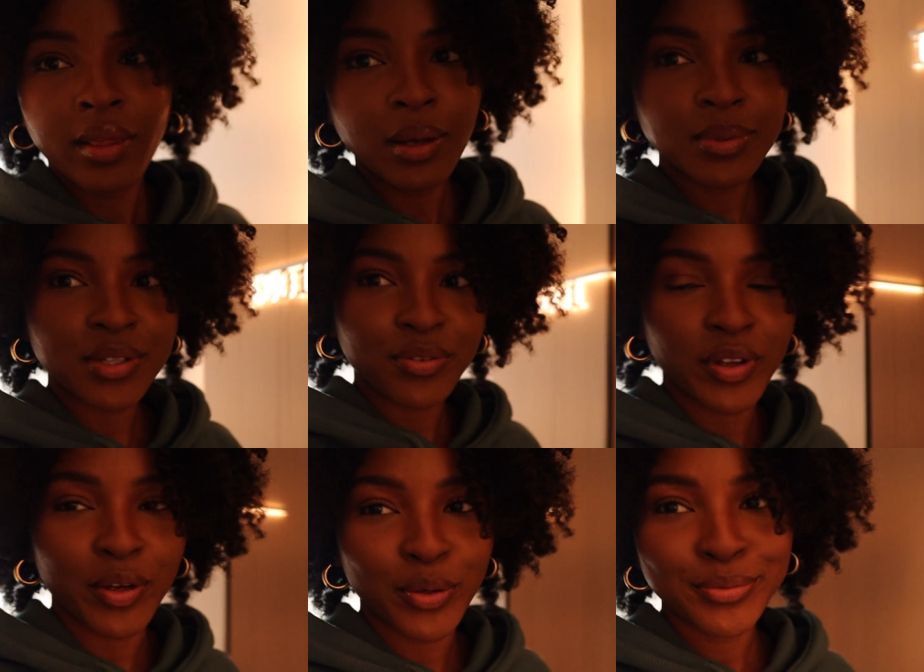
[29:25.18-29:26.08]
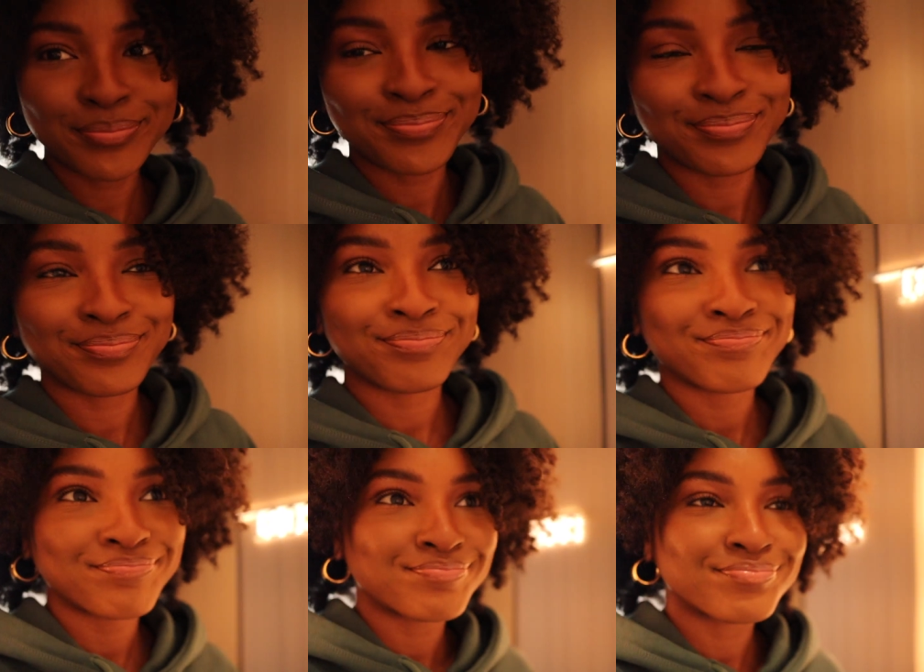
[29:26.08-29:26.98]
That was a fail.
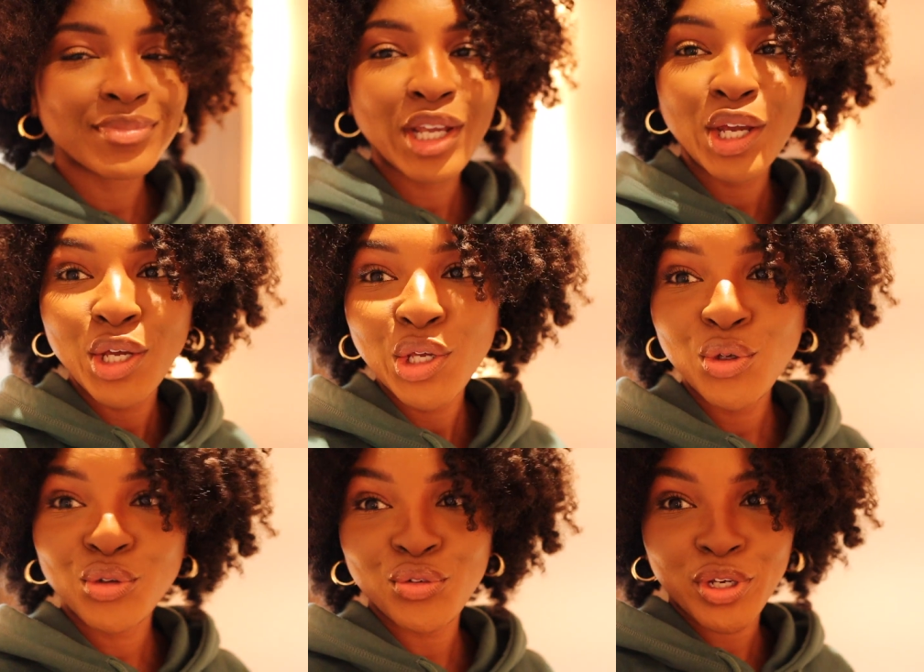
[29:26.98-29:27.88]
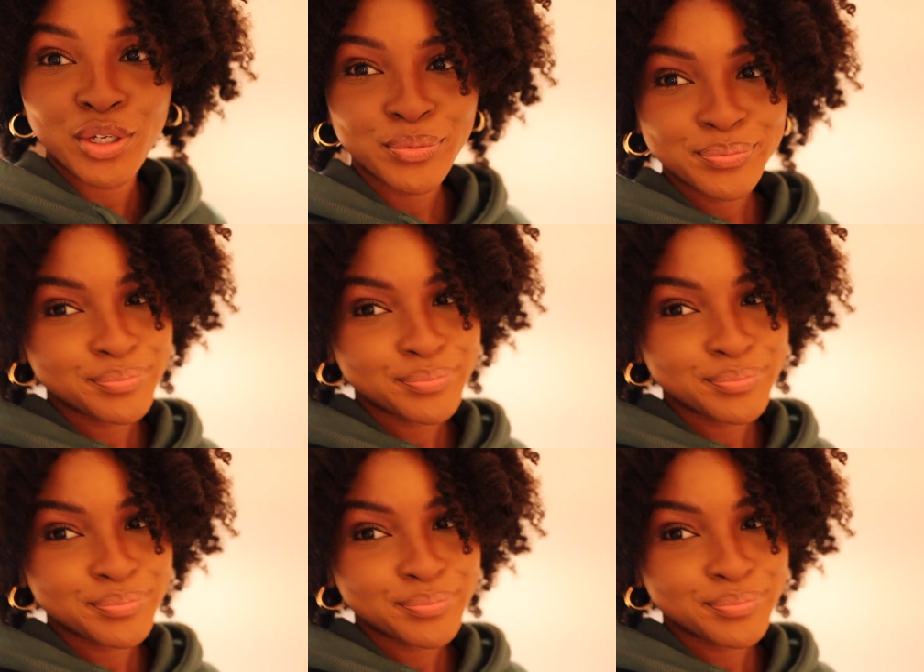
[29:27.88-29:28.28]
Huge fail.